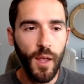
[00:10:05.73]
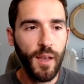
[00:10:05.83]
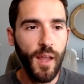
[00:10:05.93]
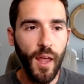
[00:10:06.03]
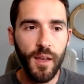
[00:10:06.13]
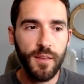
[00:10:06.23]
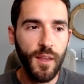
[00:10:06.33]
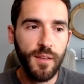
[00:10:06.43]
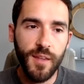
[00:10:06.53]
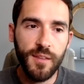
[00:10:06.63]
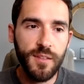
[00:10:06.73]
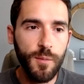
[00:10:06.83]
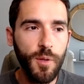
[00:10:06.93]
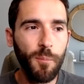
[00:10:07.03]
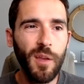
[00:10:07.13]
and and it, it tends
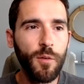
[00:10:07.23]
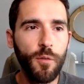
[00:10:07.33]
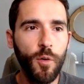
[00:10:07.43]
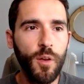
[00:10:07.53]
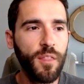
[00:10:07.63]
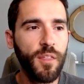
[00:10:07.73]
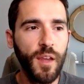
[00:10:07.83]
to be a mean reverting thing,